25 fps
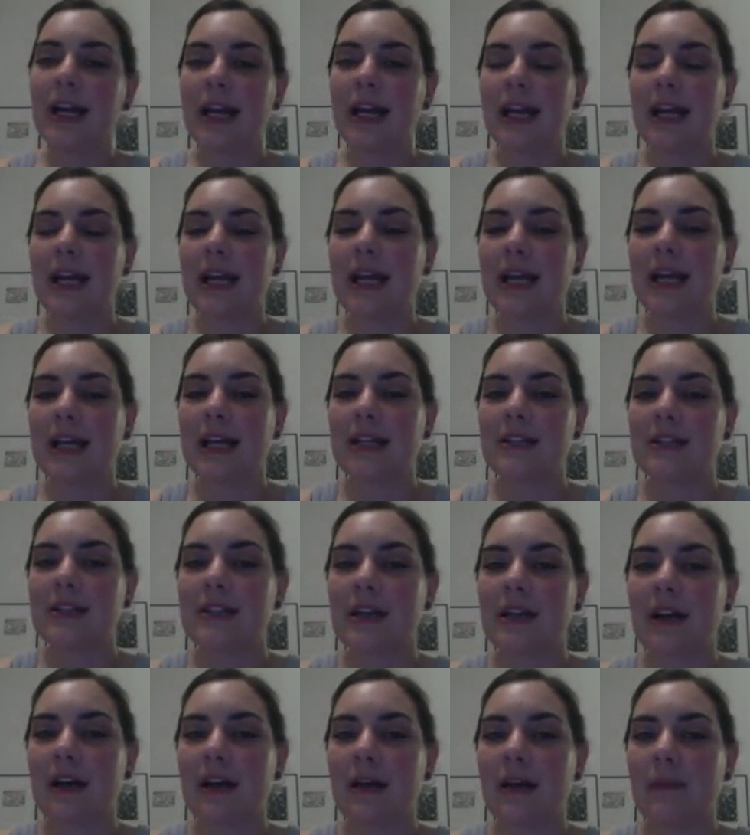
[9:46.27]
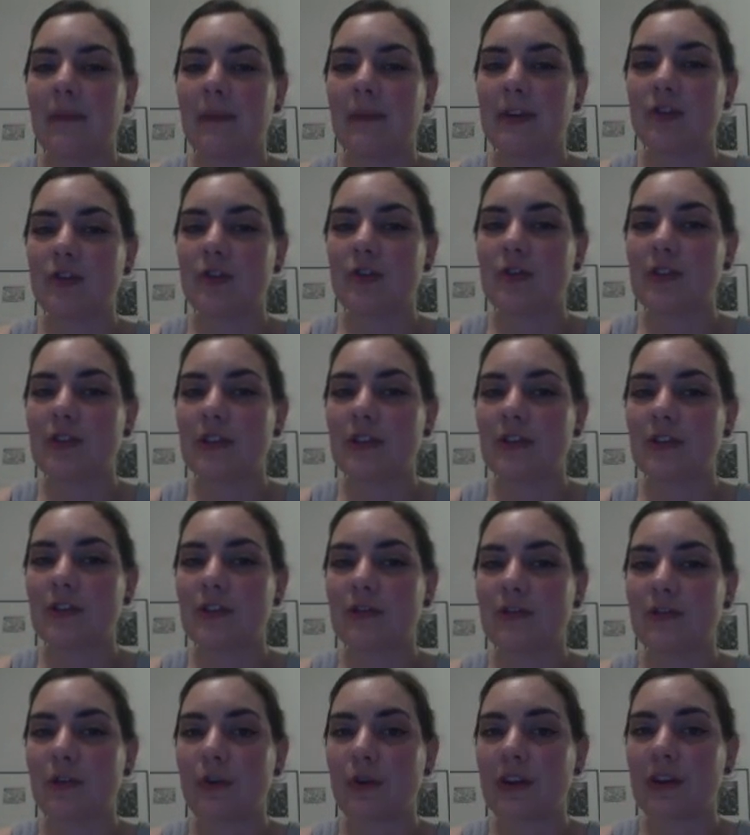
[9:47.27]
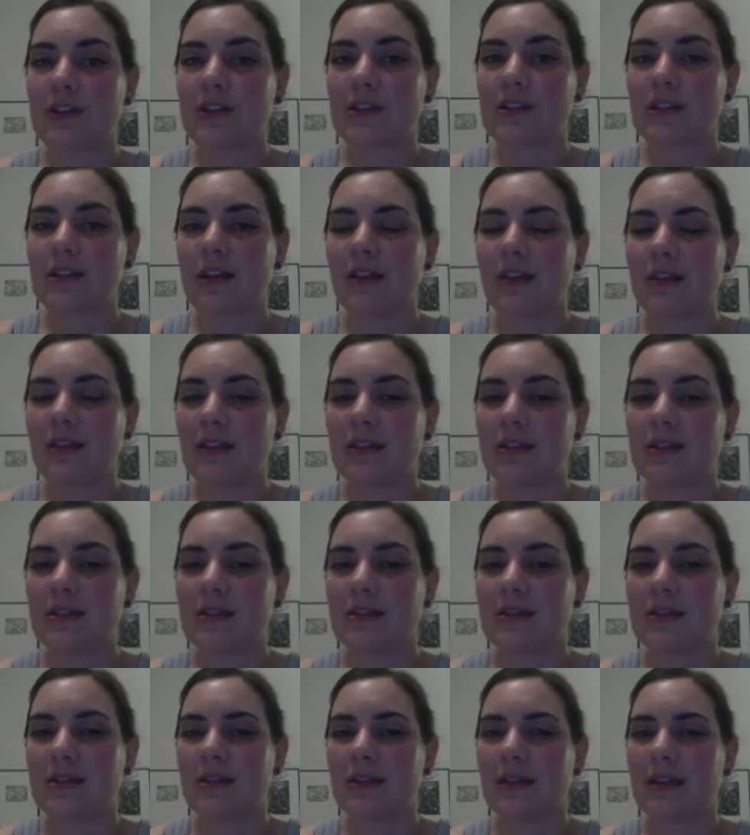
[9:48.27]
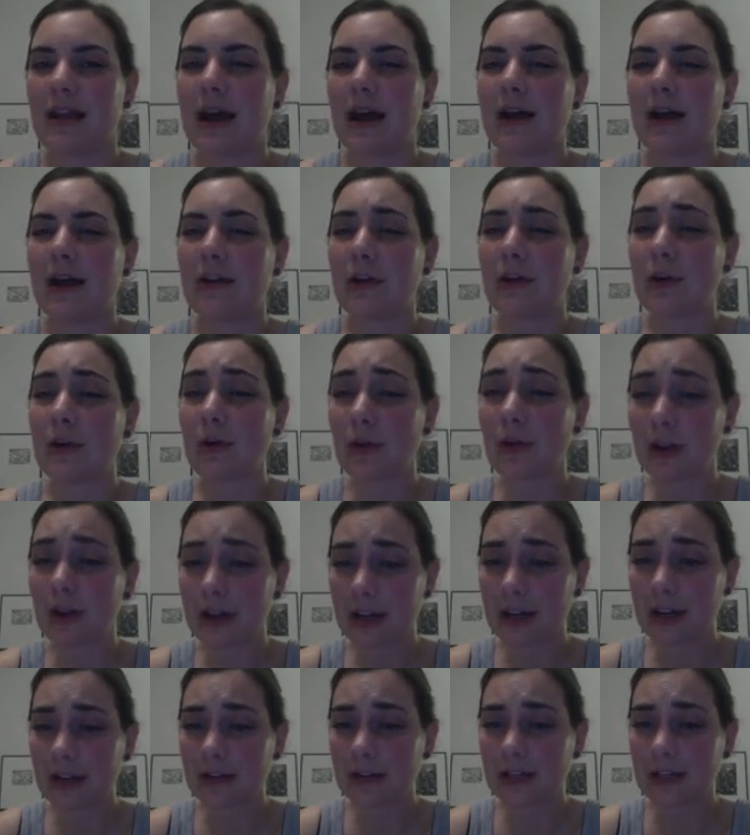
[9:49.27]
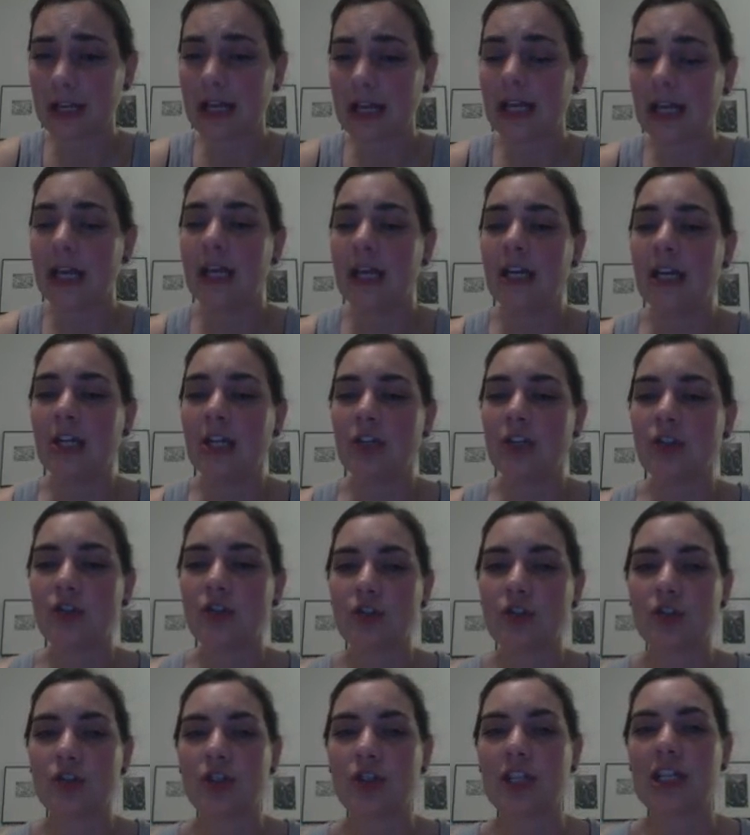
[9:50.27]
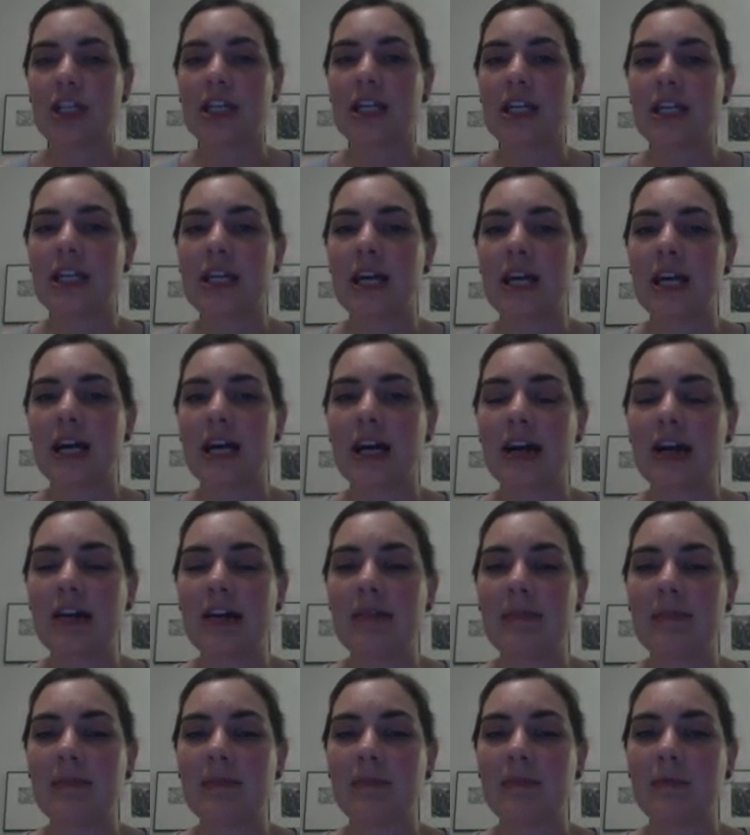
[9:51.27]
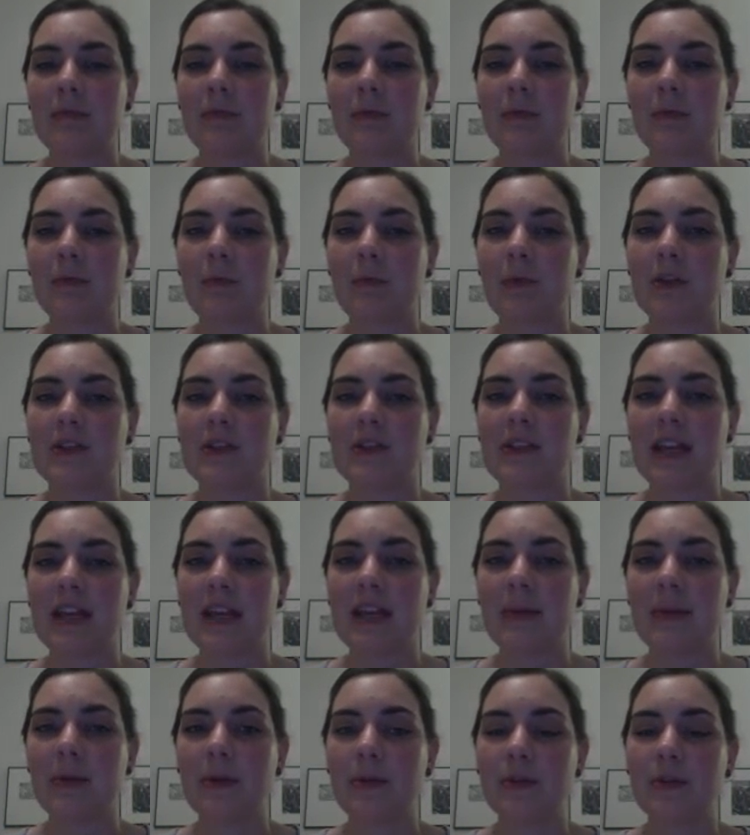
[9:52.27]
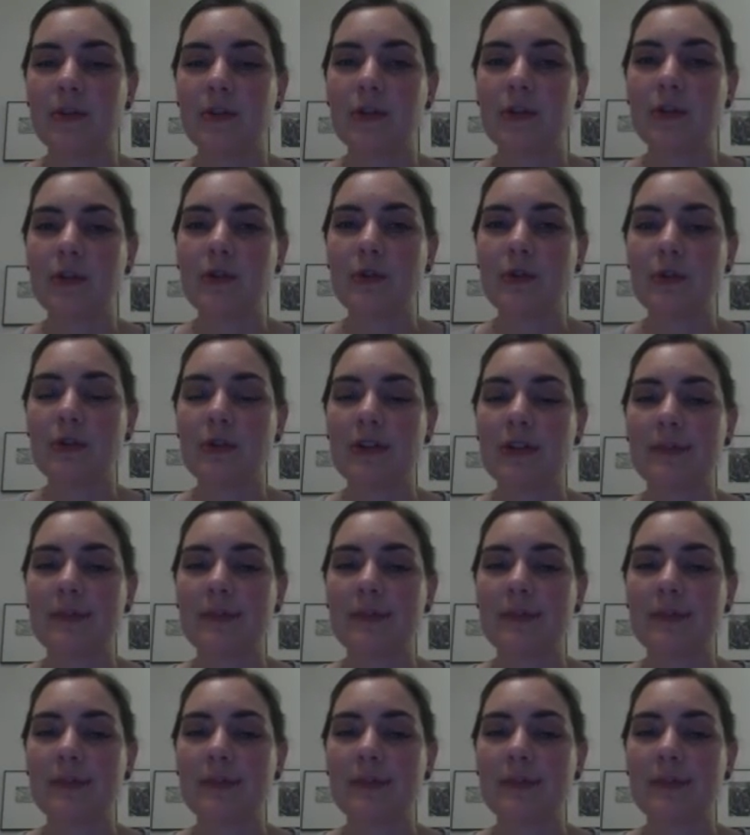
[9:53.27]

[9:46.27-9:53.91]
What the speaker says: And by choosing to focus on this allegorically, she was able to